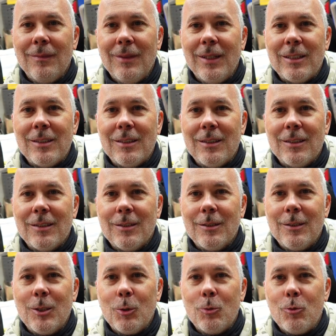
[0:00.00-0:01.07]
yes,
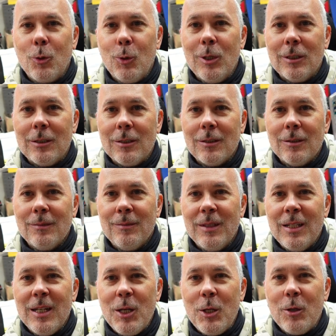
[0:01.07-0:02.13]
controllers.
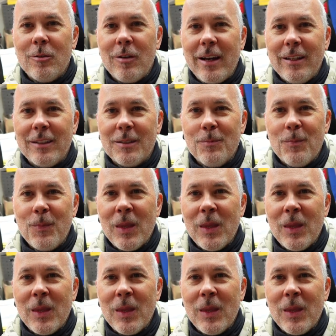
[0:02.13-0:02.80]
You're right.